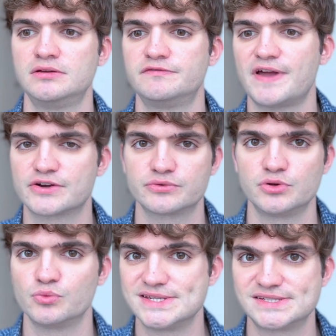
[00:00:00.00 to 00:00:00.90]

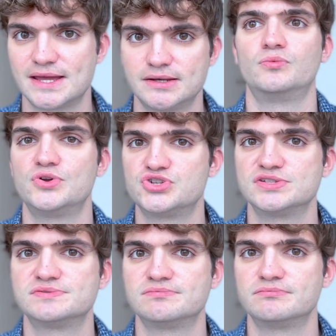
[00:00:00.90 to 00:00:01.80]
factory reset, which
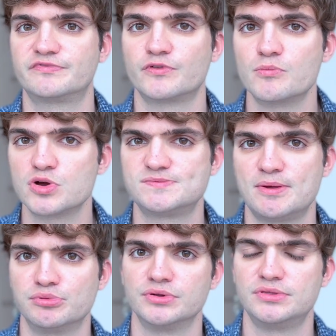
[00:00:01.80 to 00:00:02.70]
is, for most
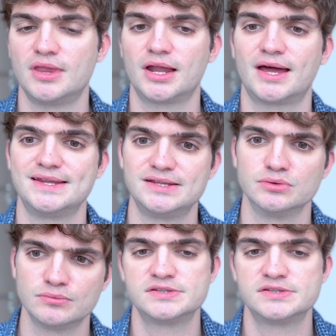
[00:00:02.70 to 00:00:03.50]
people, not ideal.